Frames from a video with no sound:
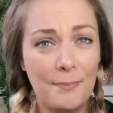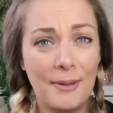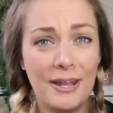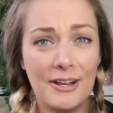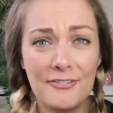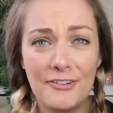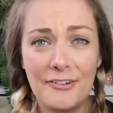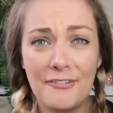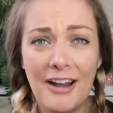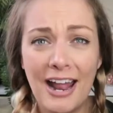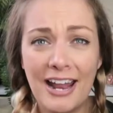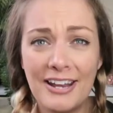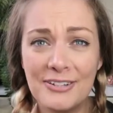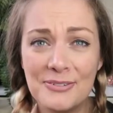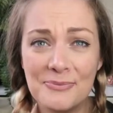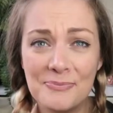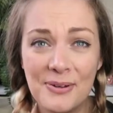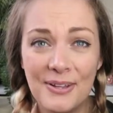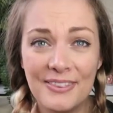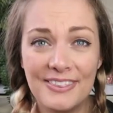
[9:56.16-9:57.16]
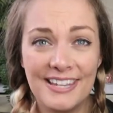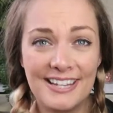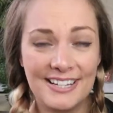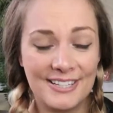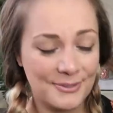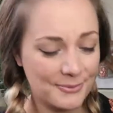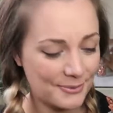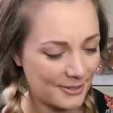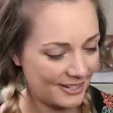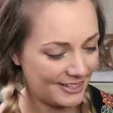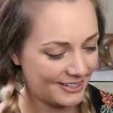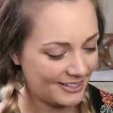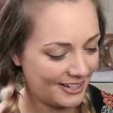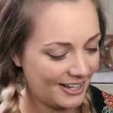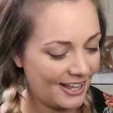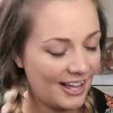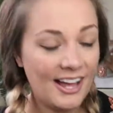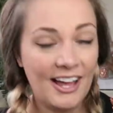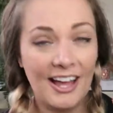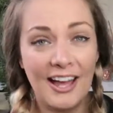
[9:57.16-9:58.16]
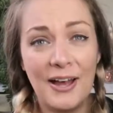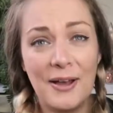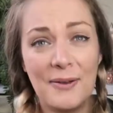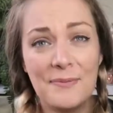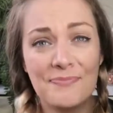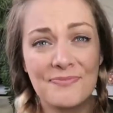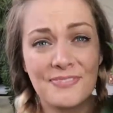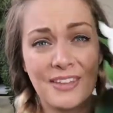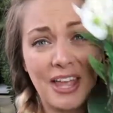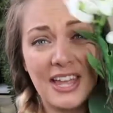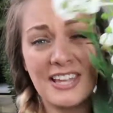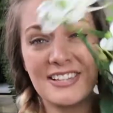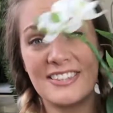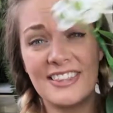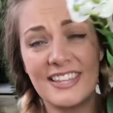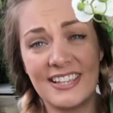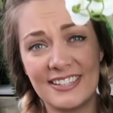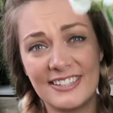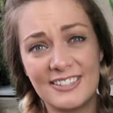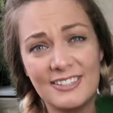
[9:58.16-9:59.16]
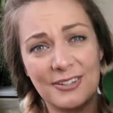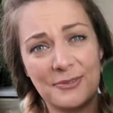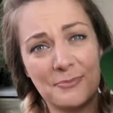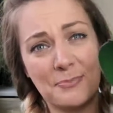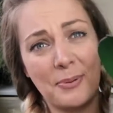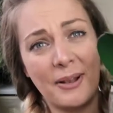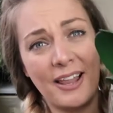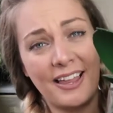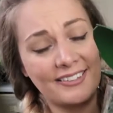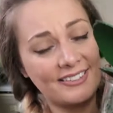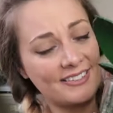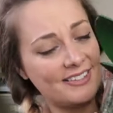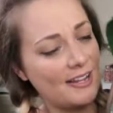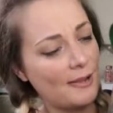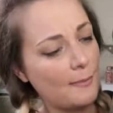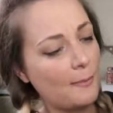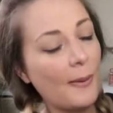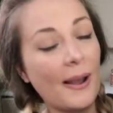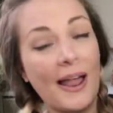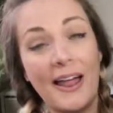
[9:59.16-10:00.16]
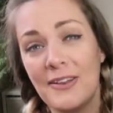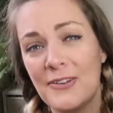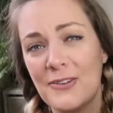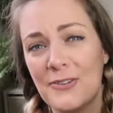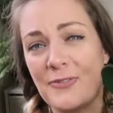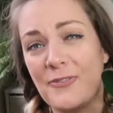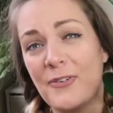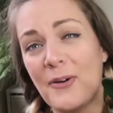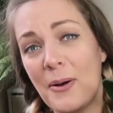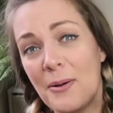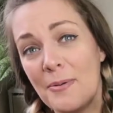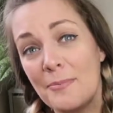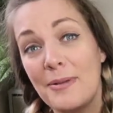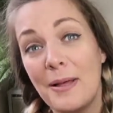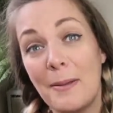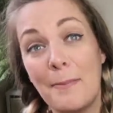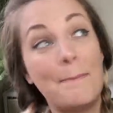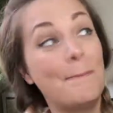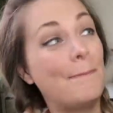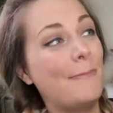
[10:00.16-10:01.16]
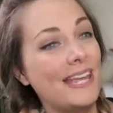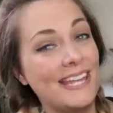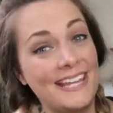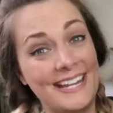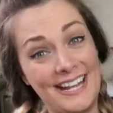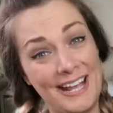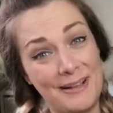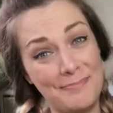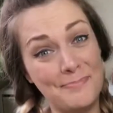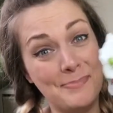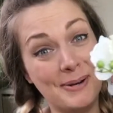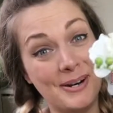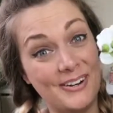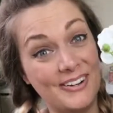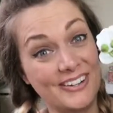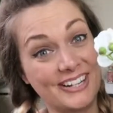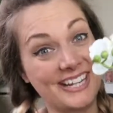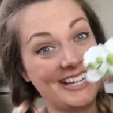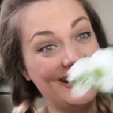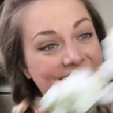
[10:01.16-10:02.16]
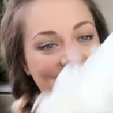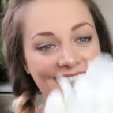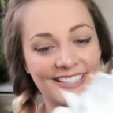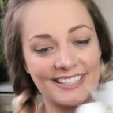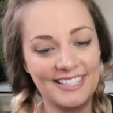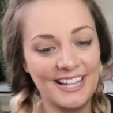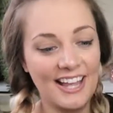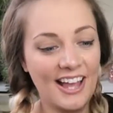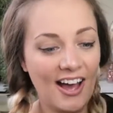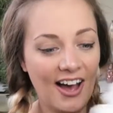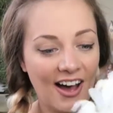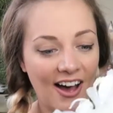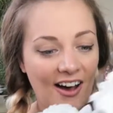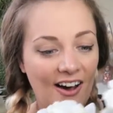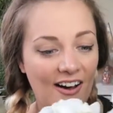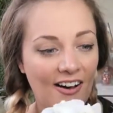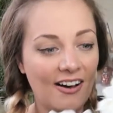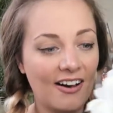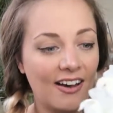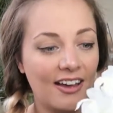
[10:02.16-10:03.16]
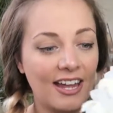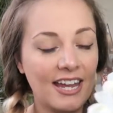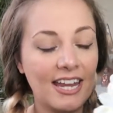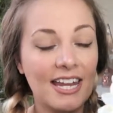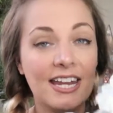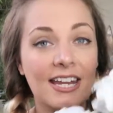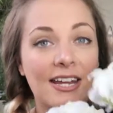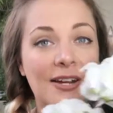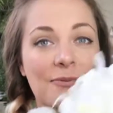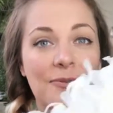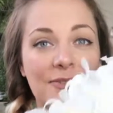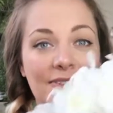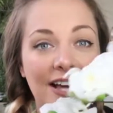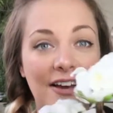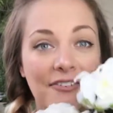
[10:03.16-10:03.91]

Bit of a random one, this one. Is this plastic plant from B&M Bargains. I was